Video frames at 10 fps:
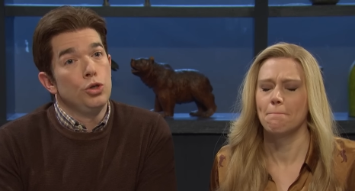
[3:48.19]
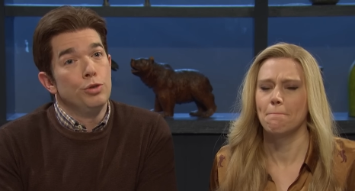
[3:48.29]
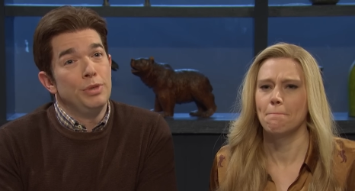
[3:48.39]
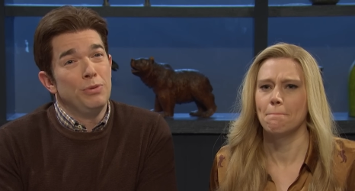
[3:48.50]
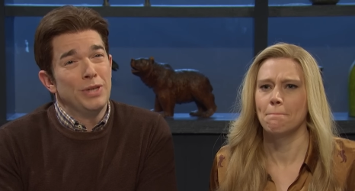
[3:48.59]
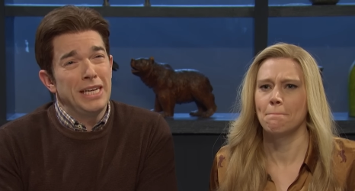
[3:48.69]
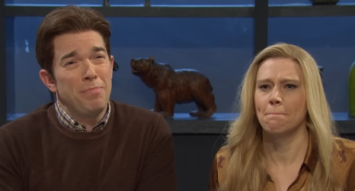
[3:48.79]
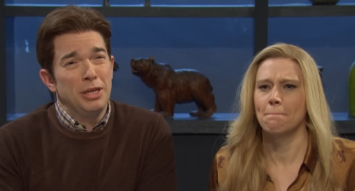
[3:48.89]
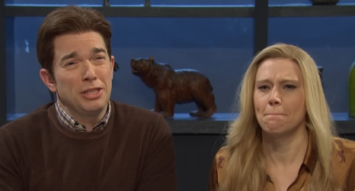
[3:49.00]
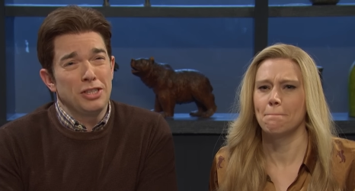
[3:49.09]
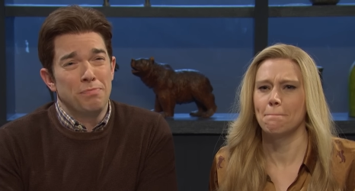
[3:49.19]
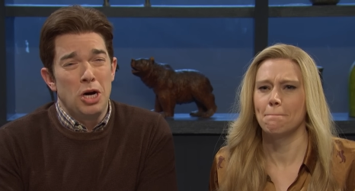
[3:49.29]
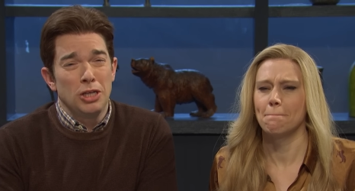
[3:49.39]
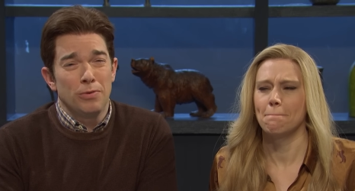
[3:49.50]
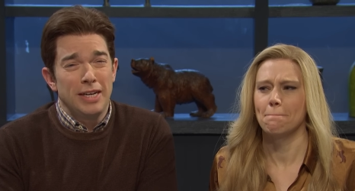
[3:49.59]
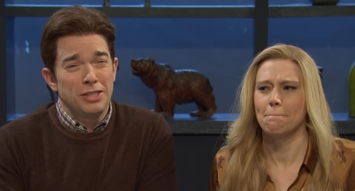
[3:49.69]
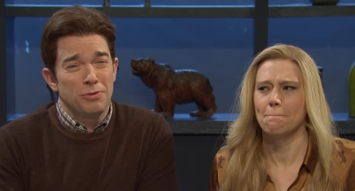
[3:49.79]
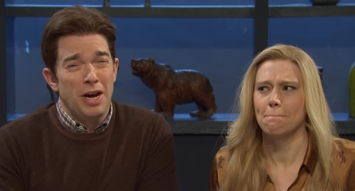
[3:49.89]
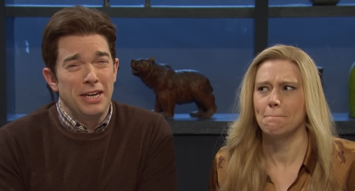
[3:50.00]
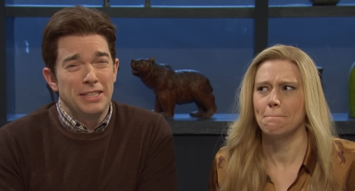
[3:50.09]
Speaker 1: you mean when they built a smaller
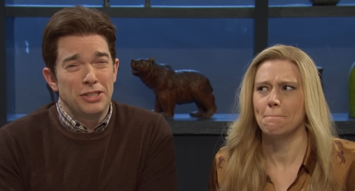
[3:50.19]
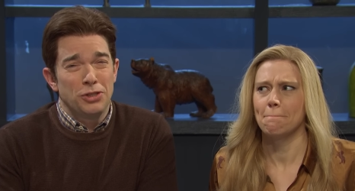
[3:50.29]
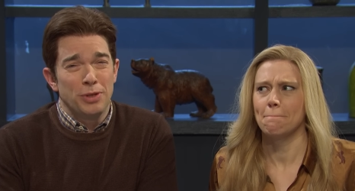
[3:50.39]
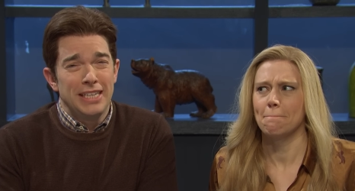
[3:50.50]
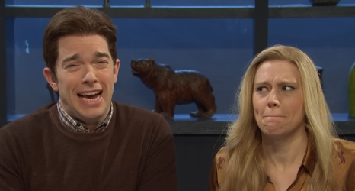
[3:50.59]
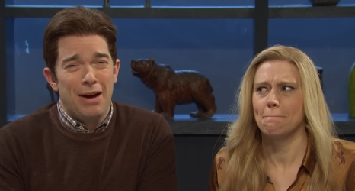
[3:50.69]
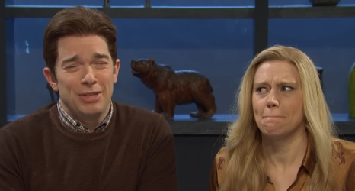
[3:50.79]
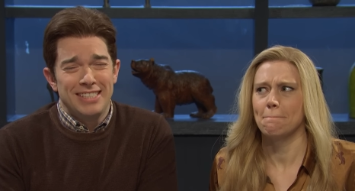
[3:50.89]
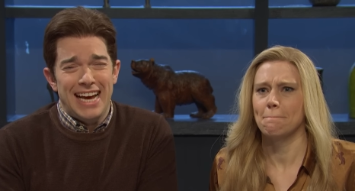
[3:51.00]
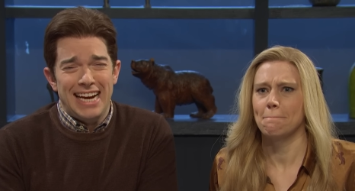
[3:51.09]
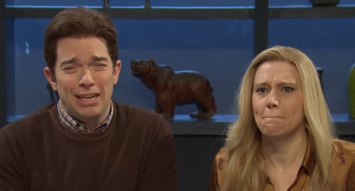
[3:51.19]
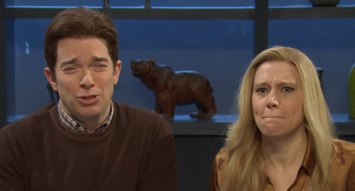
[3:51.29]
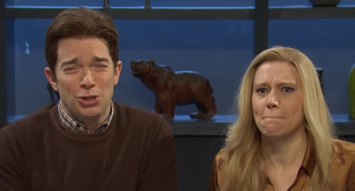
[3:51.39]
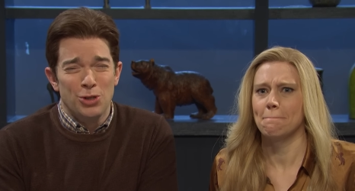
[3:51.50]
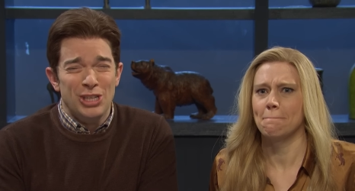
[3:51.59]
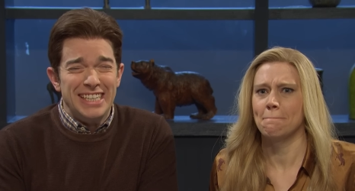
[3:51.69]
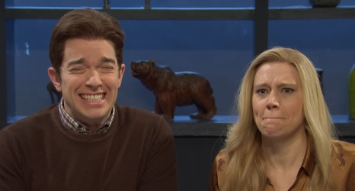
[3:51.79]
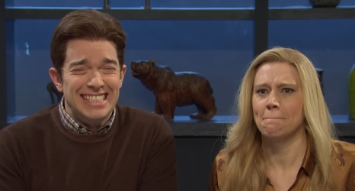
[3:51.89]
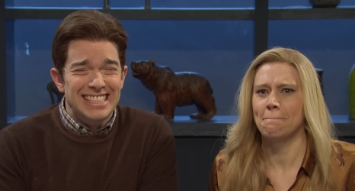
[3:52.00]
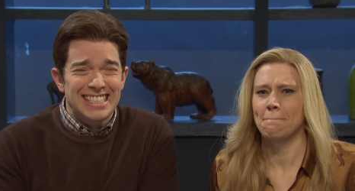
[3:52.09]
restaurant in the street? How is that outdoors?
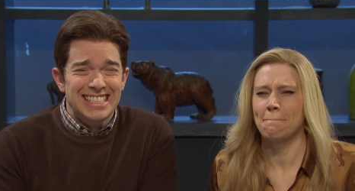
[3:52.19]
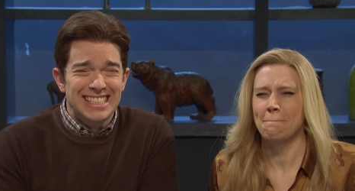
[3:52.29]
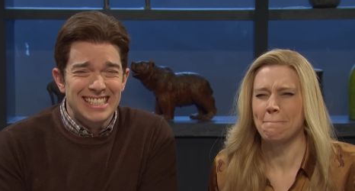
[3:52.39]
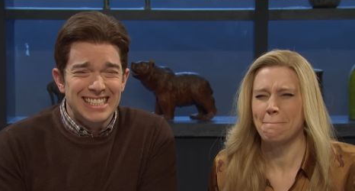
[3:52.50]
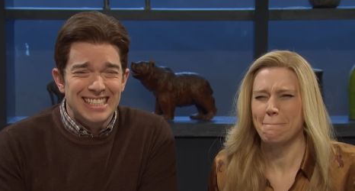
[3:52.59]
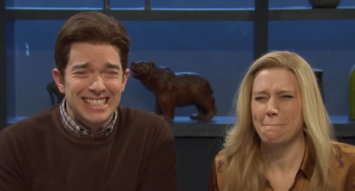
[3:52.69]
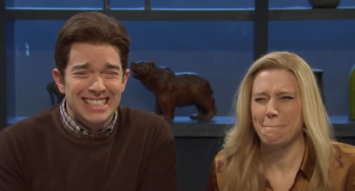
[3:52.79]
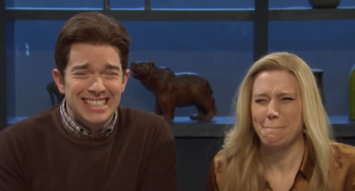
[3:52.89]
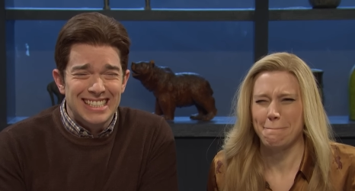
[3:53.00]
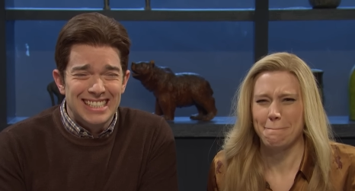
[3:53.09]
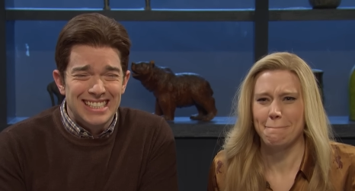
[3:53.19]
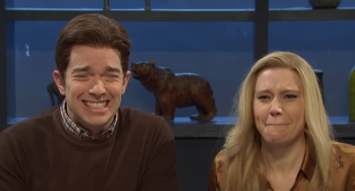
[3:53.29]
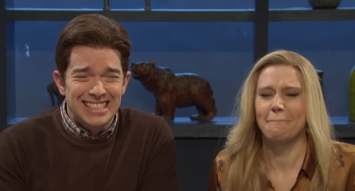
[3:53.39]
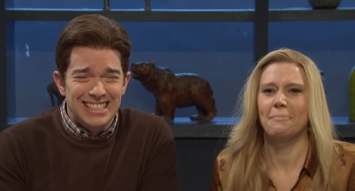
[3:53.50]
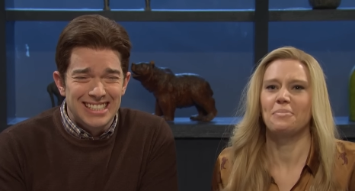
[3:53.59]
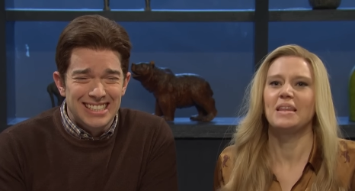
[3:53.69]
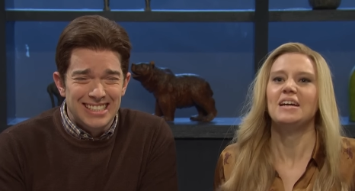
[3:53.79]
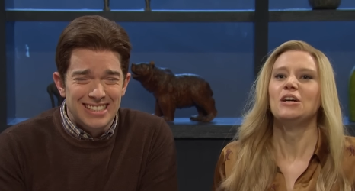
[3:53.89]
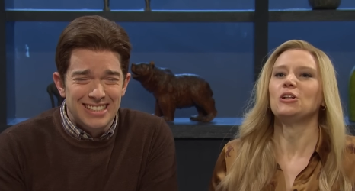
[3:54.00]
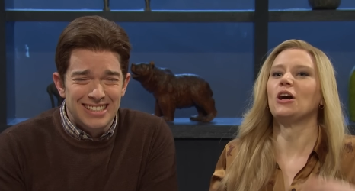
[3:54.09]
oh my God.
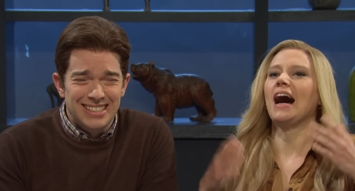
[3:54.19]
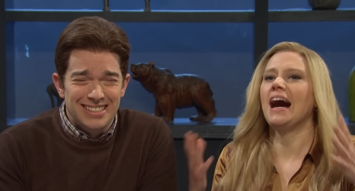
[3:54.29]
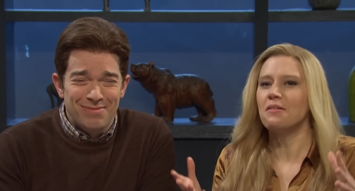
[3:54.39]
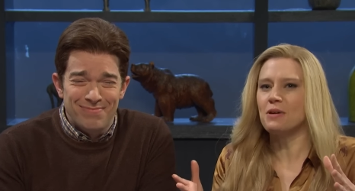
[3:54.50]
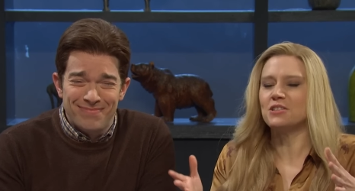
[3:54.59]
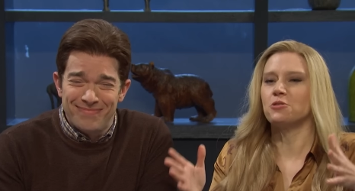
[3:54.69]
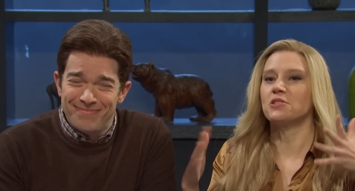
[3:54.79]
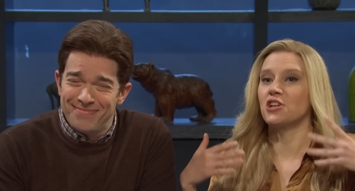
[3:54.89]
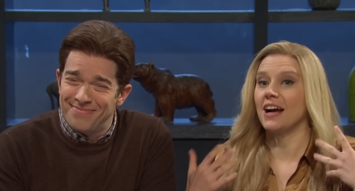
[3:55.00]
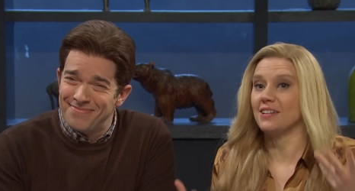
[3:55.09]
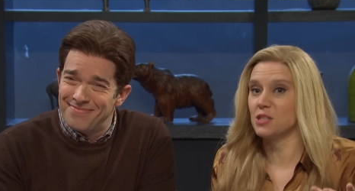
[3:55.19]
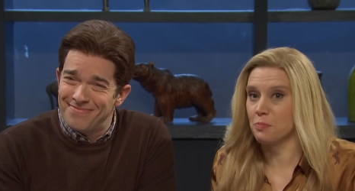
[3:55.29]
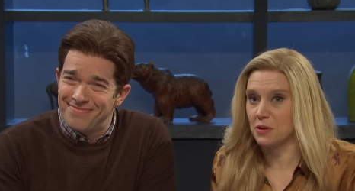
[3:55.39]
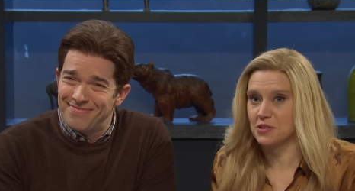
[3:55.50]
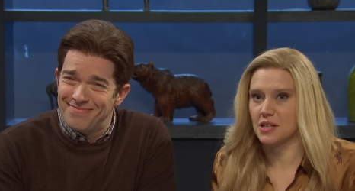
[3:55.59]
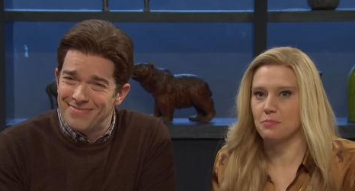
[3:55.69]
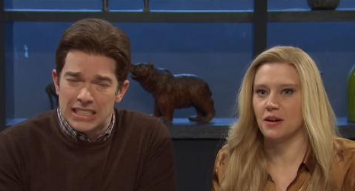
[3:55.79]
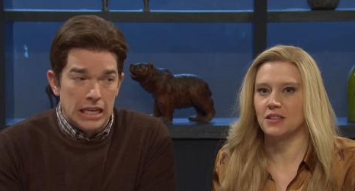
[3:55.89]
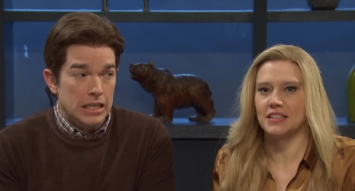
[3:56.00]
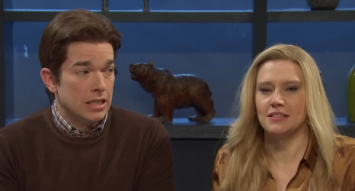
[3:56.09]
Speaker 2: Look, I went to a child's birthday
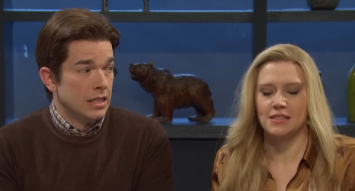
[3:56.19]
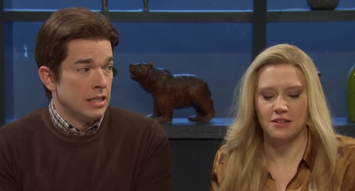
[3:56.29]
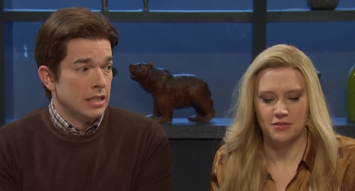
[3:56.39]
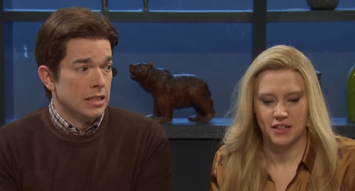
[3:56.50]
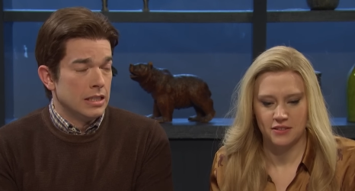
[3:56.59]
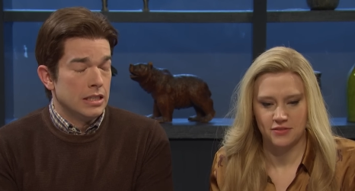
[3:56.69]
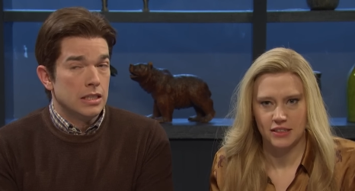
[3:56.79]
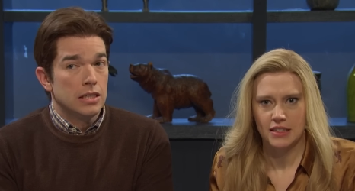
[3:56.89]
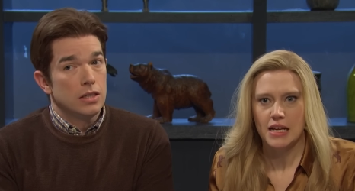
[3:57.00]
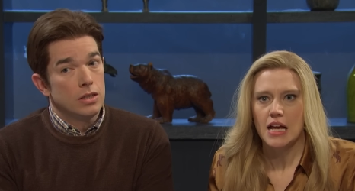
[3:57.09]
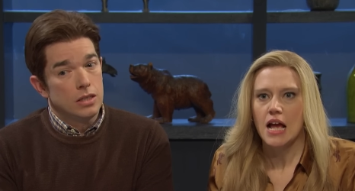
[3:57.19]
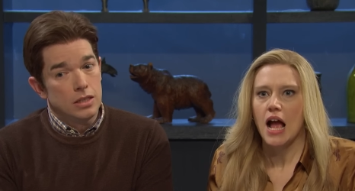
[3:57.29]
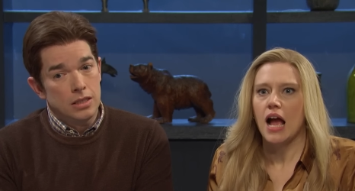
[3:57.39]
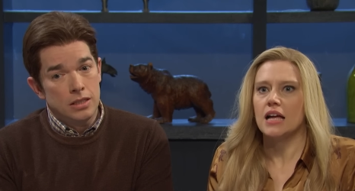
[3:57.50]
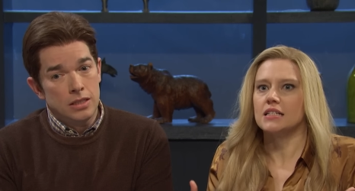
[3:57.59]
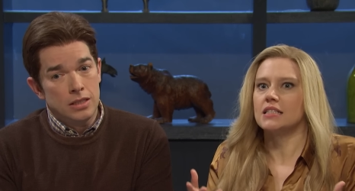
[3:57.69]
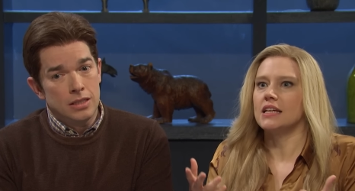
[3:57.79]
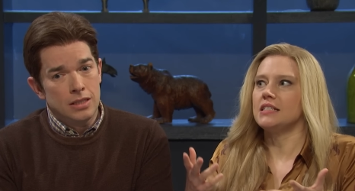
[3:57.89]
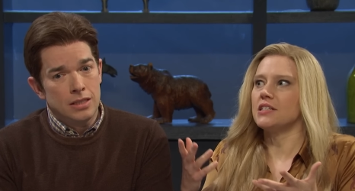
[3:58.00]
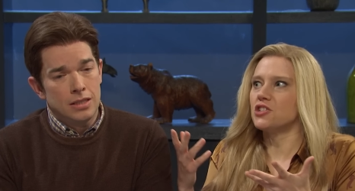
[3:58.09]
party, self careful, and
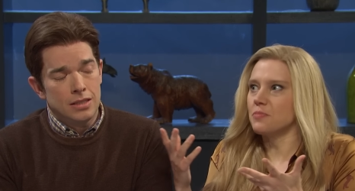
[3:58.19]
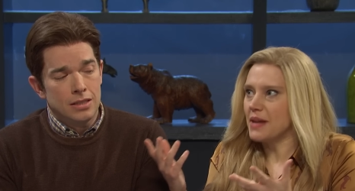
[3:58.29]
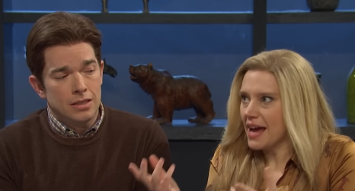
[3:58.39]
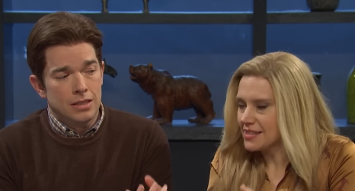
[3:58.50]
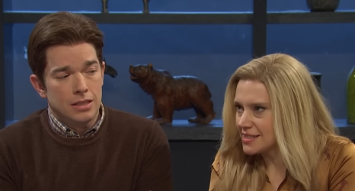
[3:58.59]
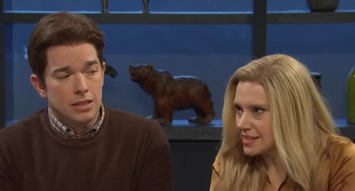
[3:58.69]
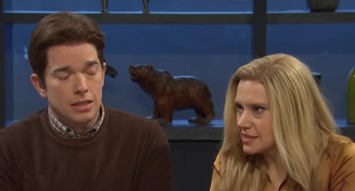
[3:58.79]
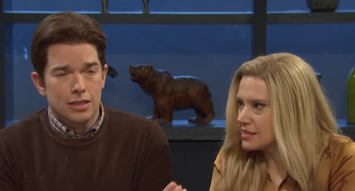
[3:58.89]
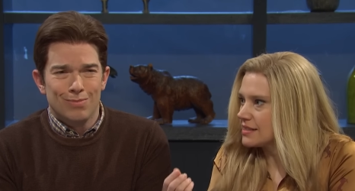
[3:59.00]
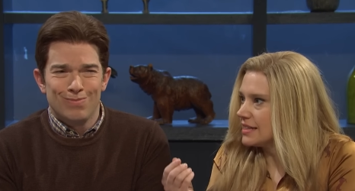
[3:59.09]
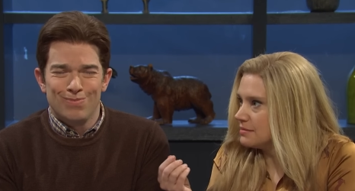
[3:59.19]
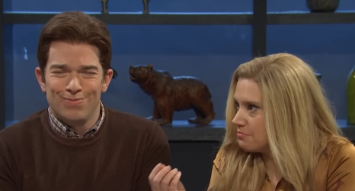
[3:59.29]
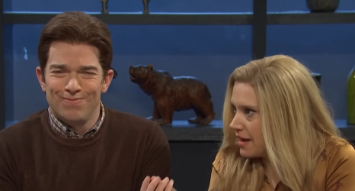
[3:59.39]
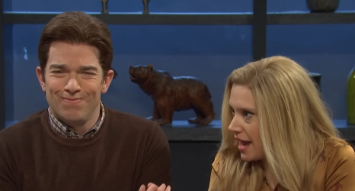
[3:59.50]
they did gymnastics in